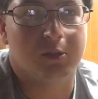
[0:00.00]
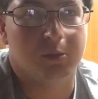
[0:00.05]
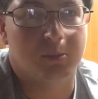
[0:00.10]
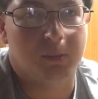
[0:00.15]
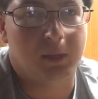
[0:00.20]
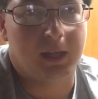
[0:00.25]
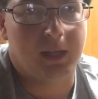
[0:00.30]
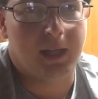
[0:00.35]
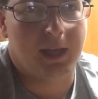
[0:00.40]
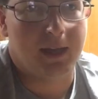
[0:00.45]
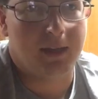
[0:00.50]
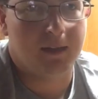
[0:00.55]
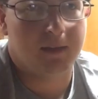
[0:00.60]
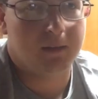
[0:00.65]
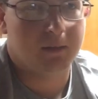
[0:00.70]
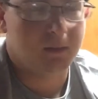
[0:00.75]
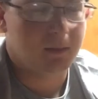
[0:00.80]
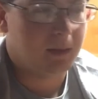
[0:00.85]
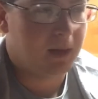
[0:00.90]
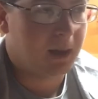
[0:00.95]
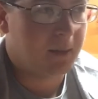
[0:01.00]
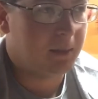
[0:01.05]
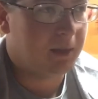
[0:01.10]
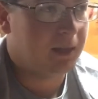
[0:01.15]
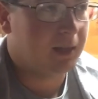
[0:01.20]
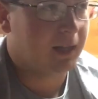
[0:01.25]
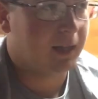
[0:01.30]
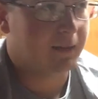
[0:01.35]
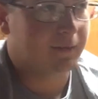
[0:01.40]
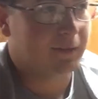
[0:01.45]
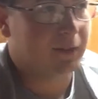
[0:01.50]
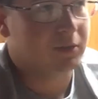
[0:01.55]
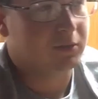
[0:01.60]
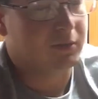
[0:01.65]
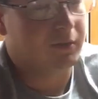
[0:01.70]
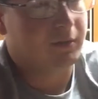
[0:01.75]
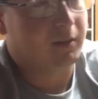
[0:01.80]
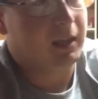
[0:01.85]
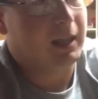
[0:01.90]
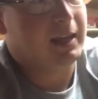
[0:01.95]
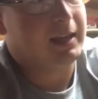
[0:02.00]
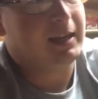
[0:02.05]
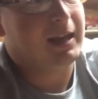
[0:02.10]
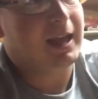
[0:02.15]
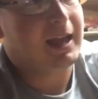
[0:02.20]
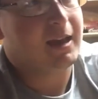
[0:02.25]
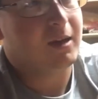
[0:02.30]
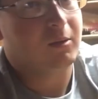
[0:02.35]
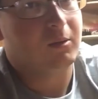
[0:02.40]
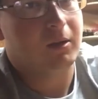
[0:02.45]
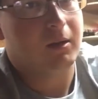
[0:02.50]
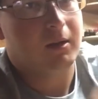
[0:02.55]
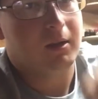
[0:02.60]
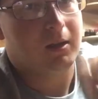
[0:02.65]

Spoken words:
would be at. I mean, like there's a lay down